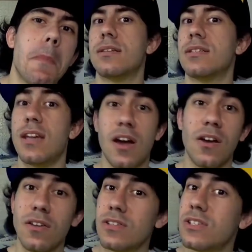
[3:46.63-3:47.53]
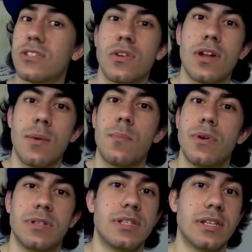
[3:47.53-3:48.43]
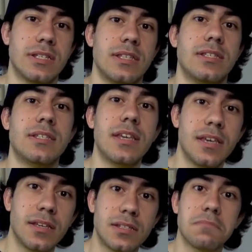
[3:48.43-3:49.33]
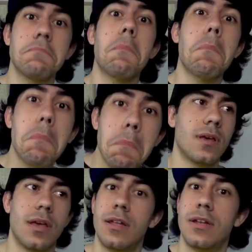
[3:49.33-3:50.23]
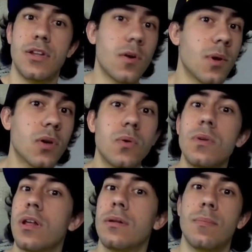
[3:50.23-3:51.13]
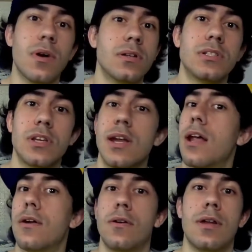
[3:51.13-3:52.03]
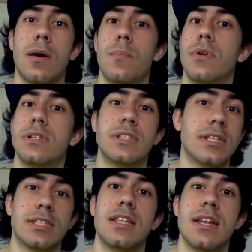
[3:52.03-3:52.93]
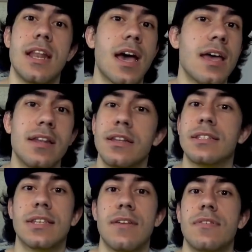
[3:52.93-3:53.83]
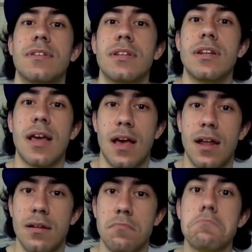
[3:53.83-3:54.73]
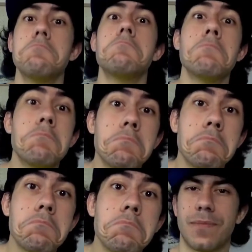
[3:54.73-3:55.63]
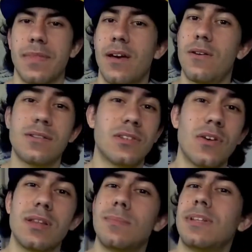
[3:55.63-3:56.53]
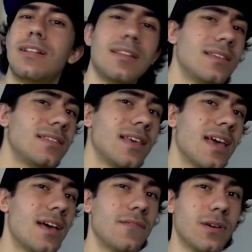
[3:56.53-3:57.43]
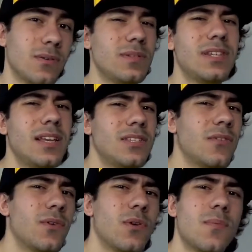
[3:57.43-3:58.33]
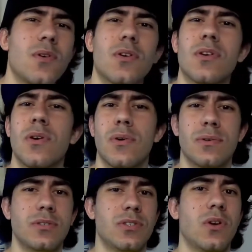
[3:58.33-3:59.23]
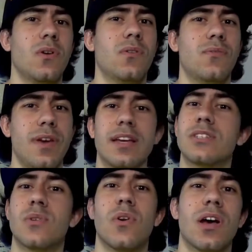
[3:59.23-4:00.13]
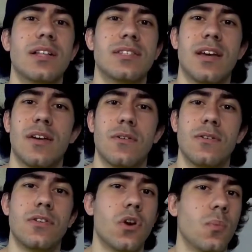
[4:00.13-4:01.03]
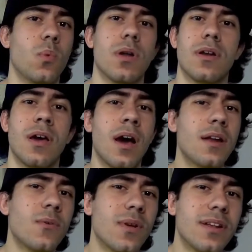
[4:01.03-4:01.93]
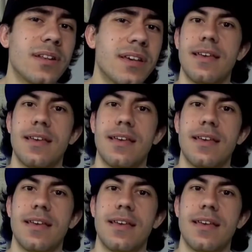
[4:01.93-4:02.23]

Charlos is on number 66, and Domokun and Monster are on number 69 and 79. Also, in Middle East they have a good sense of humor, cause all fake Straw Hats are on top 100,